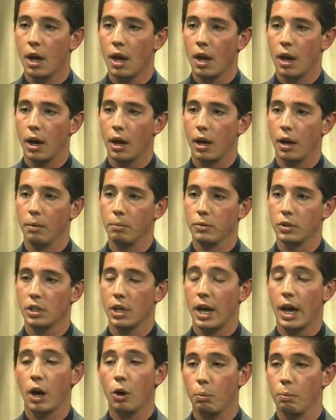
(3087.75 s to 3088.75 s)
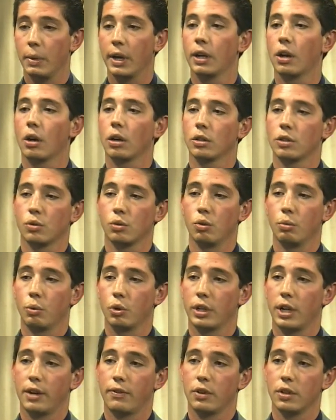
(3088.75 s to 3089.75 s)
um, to help make our school
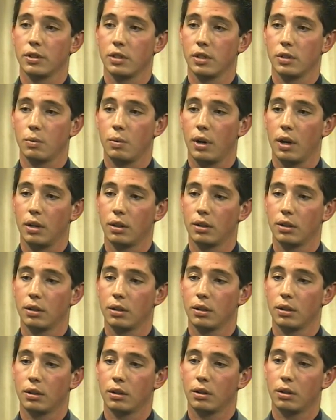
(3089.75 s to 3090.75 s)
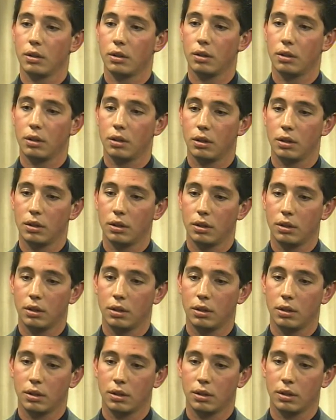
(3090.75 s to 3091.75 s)
more diverse as well. All, all, the, all
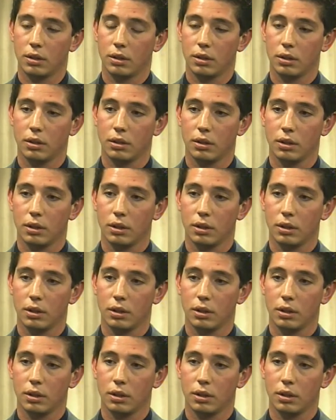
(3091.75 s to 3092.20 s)
the things you guys